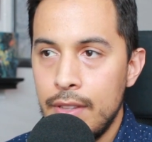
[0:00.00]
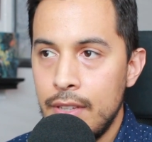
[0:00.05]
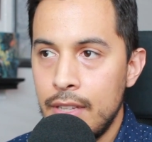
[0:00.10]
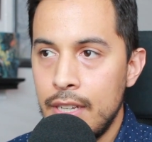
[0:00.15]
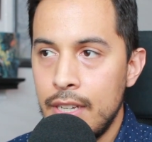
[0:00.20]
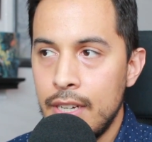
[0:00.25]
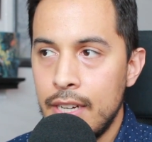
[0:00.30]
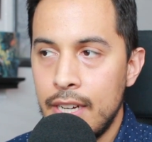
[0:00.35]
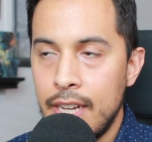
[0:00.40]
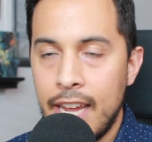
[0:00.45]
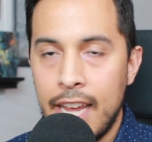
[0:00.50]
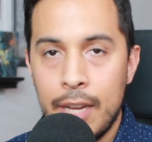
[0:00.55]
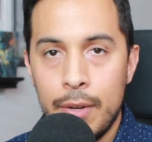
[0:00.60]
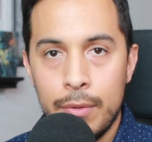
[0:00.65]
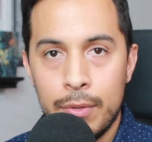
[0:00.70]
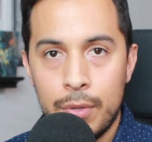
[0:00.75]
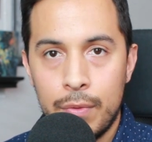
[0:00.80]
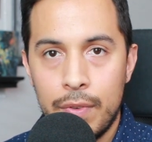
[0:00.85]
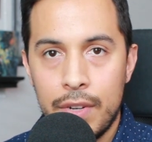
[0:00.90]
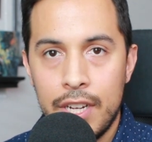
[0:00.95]
the uh,
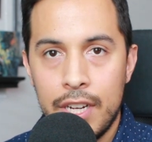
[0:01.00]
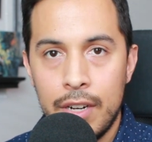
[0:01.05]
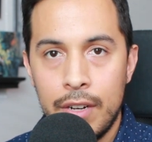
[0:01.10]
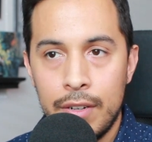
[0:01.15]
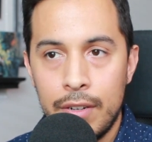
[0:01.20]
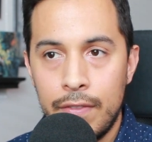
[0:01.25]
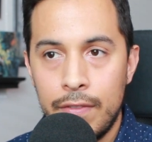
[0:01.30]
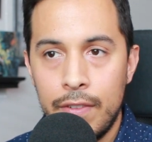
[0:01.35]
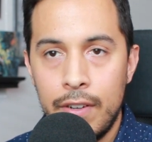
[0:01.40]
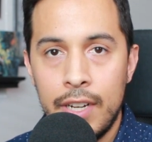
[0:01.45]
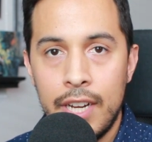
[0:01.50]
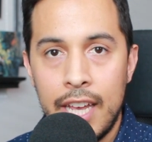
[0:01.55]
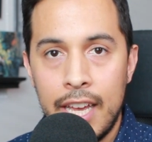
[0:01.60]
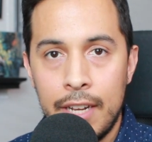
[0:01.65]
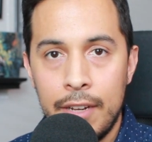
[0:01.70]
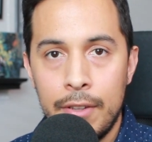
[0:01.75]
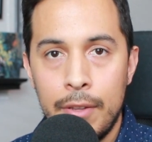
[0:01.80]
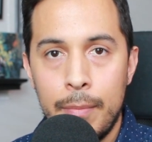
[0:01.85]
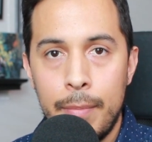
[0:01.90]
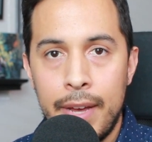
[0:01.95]
handles over here on the front
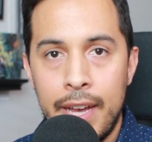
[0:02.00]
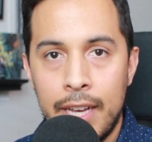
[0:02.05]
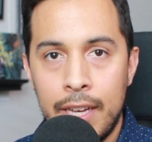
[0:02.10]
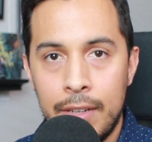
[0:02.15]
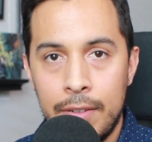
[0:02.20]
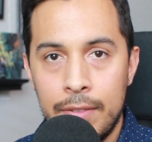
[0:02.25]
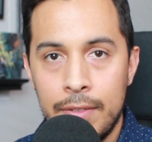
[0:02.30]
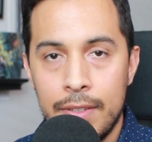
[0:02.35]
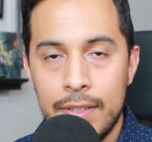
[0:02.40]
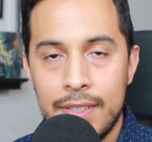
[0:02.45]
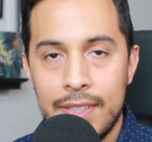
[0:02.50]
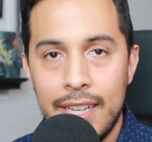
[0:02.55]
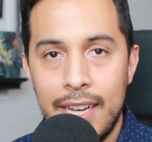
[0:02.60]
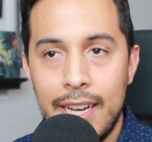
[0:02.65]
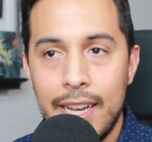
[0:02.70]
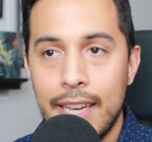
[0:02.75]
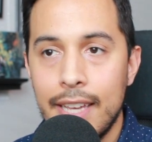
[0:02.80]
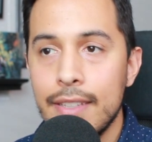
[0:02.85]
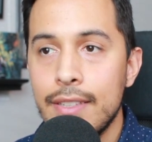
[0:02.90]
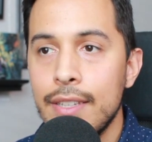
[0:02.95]
and on the back and on the
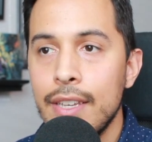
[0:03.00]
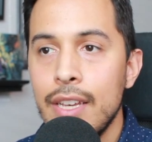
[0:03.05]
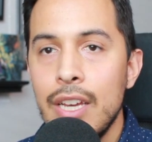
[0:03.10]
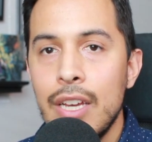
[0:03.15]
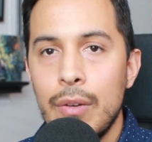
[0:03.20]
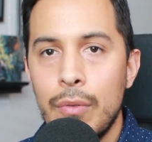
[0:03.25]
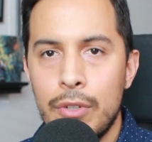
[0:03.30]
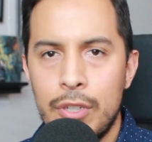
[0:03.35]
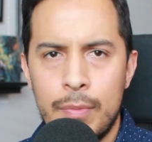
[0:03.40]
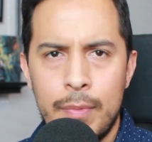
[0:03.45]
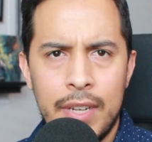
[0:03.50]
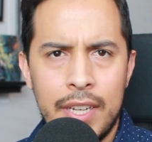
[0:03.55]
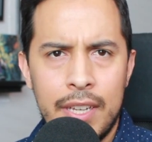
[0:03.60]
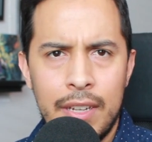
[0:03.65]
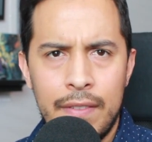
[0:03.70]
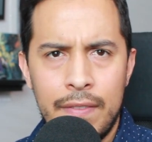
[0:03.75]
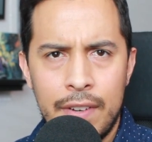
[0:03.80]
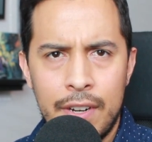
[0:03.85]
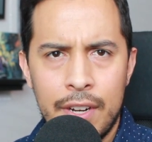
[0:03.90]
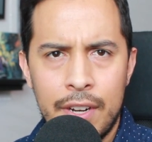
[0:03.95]
sides, which make
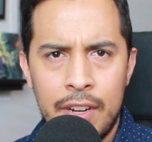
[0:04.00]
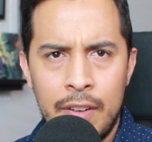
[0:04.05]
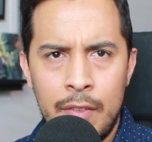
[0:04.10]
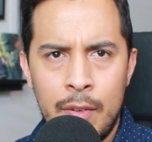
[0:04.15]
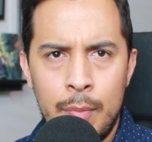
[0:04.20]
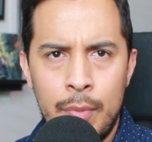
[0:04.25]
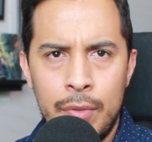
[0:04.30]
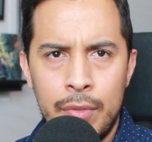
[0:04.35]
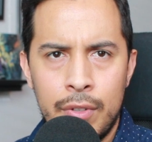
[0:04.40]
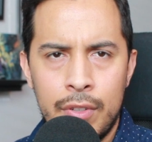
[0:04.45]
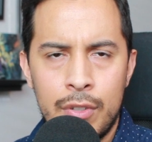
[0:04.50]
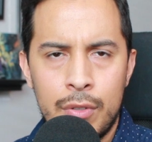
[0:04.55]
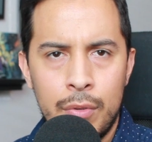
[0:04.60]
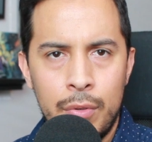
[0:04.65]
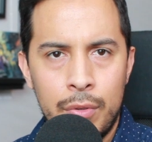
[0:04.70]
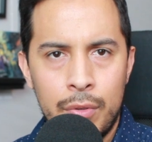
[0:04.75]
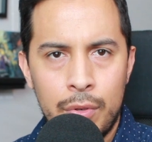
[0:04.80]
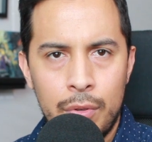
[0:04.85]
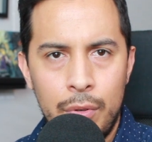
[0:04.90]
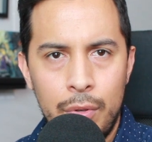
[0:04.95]
it a very comfortable
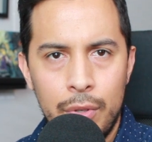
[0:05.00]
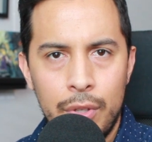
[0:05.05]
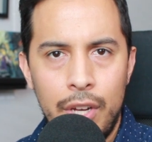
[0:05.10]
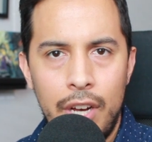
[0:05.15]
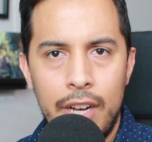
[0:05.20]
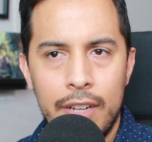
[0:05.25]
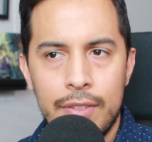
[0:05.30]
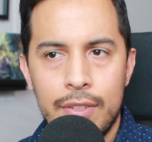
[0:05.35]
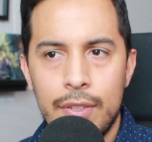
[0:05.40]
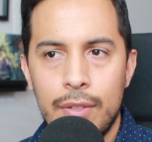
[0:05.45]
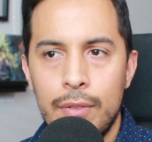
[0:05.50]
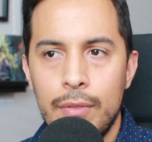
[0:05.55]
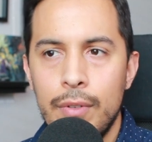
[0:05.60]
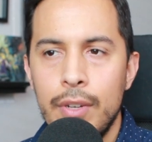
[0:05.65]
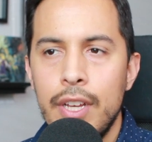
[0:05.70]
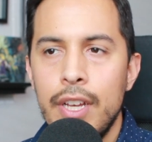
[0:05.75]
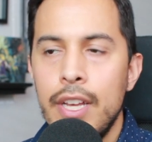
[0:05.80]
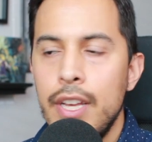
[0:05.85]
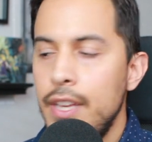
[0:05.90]
controller to hold onto.